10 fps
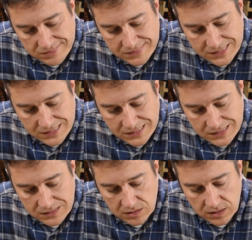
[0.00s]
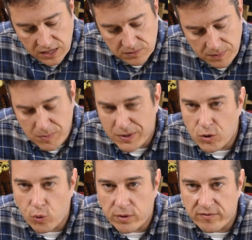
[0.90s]
maybe about
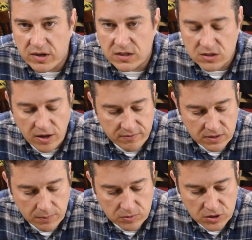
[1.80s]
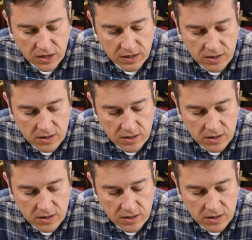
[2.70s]
1/4 inch. I'll have to double check.